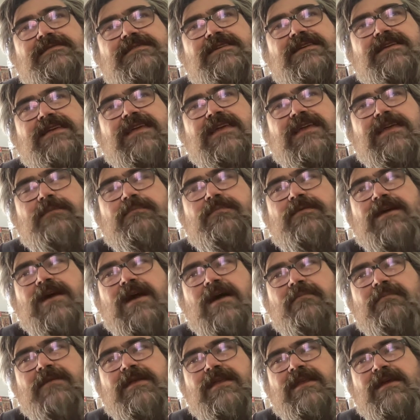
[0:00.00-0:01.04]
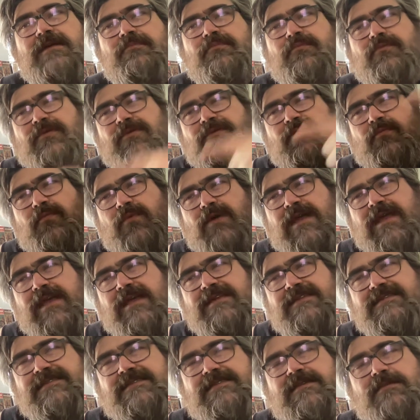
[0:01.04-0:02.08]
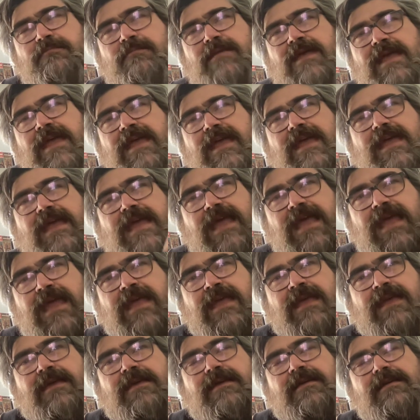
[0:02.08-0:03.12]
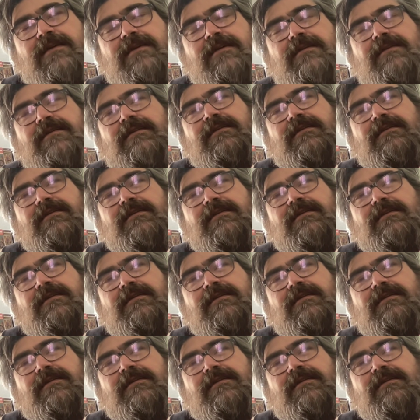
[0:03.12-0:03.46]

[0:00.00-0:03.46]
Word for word: to keep coming up with ways to make Hank